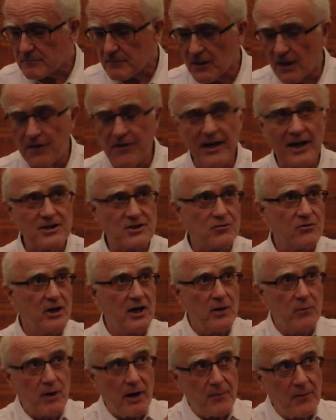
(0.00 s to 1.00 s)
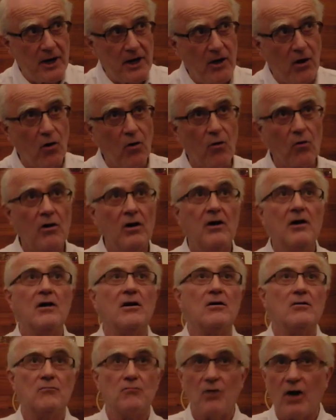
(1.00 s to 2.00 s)
And that's really where my whole
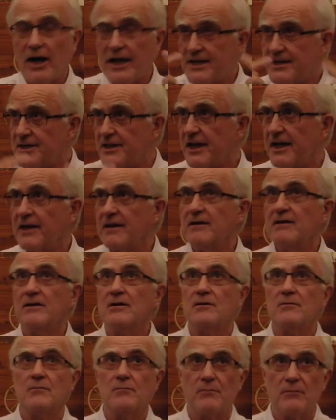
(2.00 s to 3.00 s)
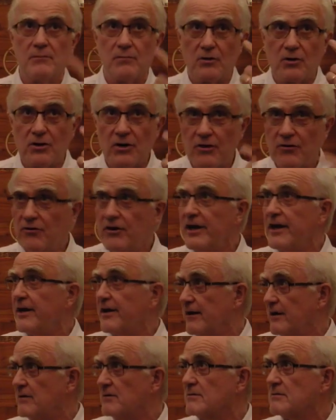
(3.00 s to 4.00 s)
writing
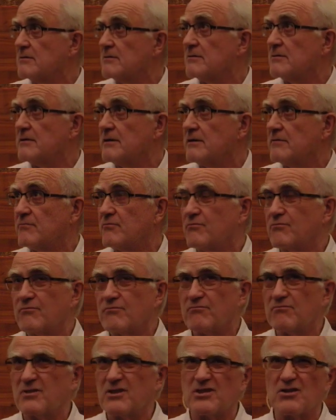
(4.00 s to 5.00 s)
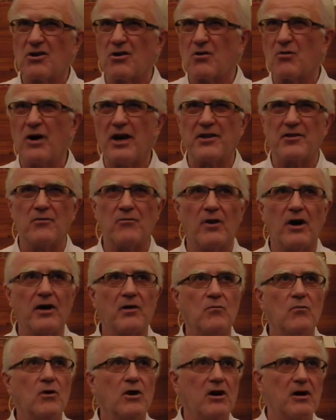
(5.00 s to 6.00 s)
career, if that's not quite the right
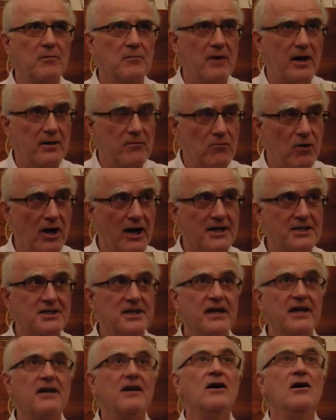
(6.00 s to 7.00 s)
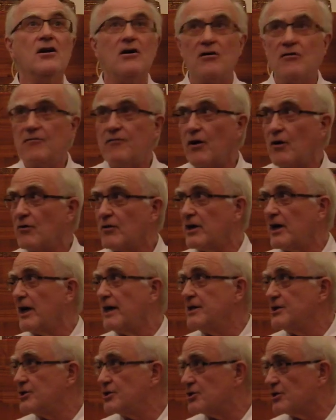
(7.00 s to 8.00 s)
word, my writing
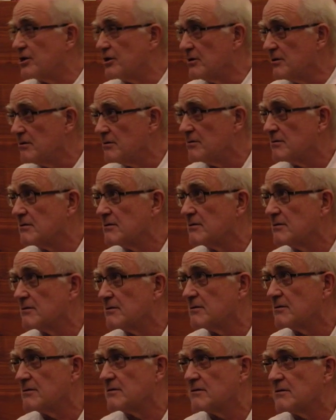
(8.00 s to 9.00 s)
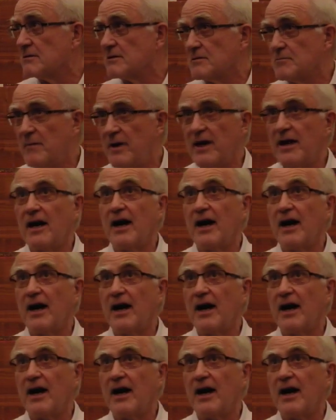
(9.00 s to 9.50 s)
vocation, it's mehr